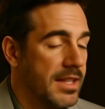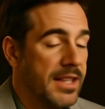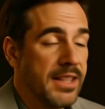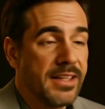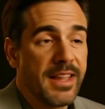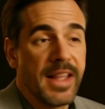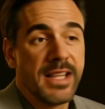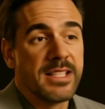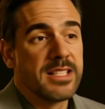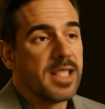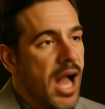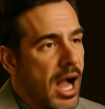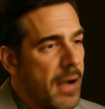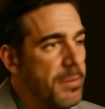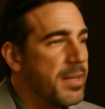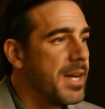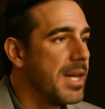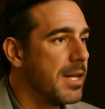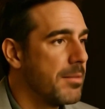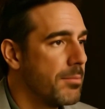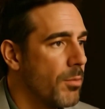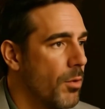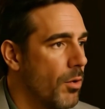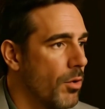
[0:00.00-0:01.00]
They
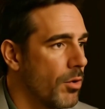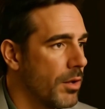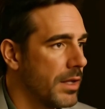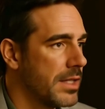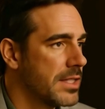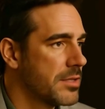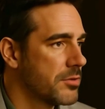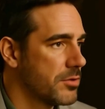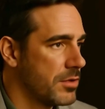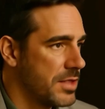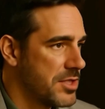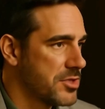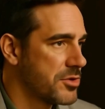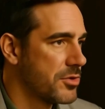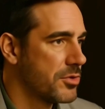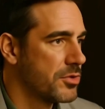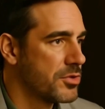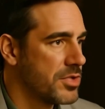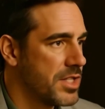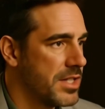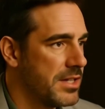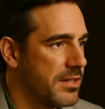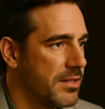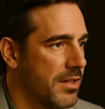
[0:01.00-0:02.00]
dominate more in traditional
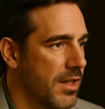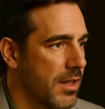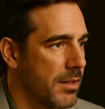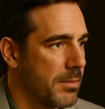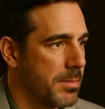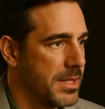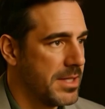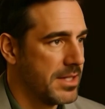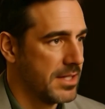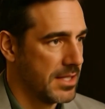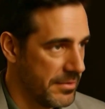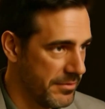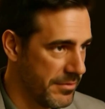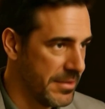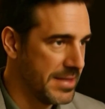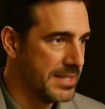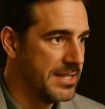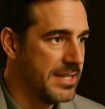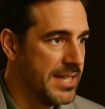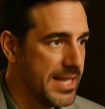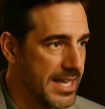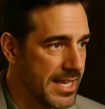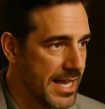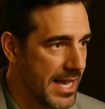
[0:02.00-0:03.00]
gene therapy delivering
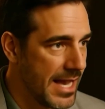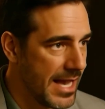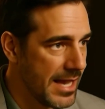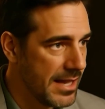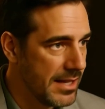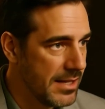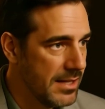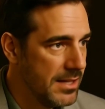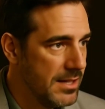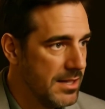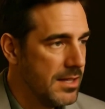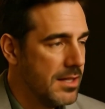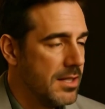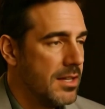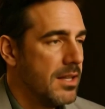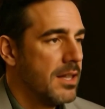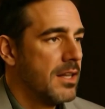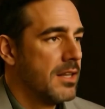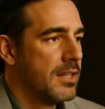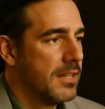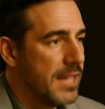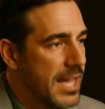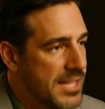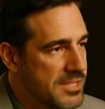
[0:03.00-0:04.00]
DNA.
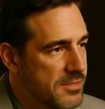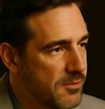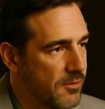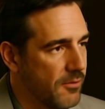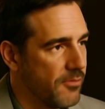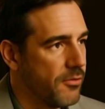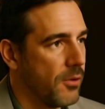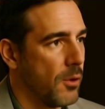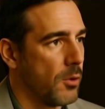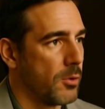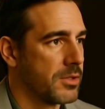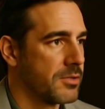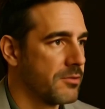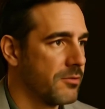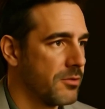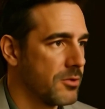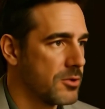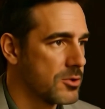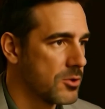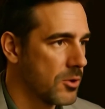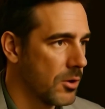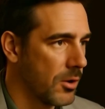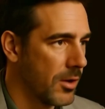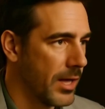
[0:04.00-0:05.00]
Less of a focus for
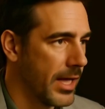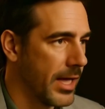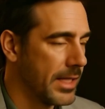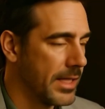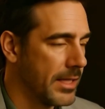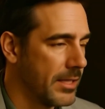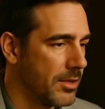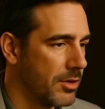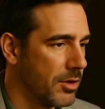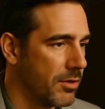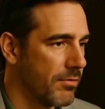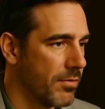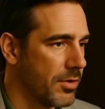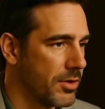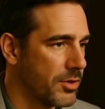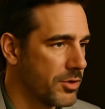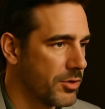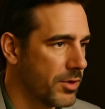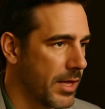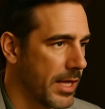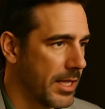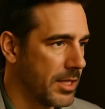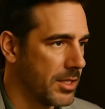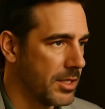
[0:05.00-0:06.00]
siRNA delivery
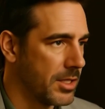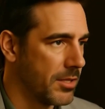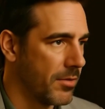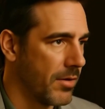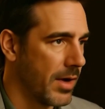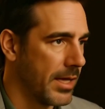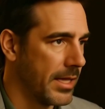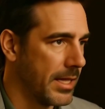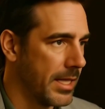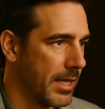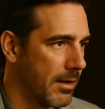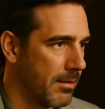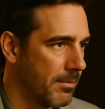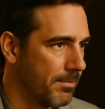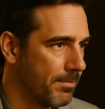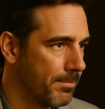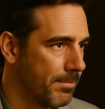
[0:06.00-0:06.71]
strategy right now.